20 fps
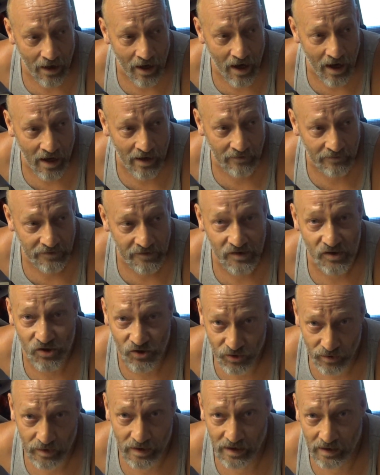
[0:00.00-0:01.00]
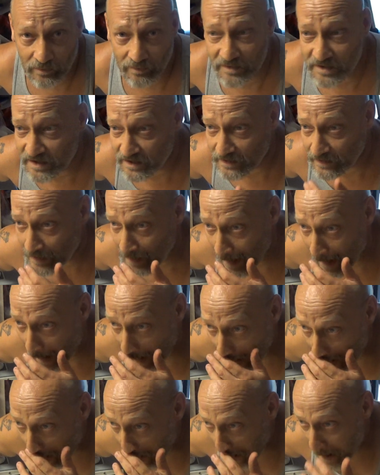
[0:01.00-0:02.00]
Live streams.
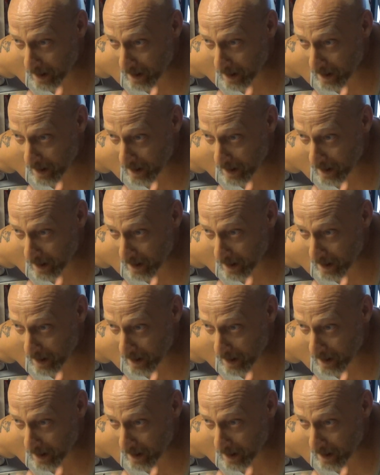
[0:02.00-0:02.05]
Uh,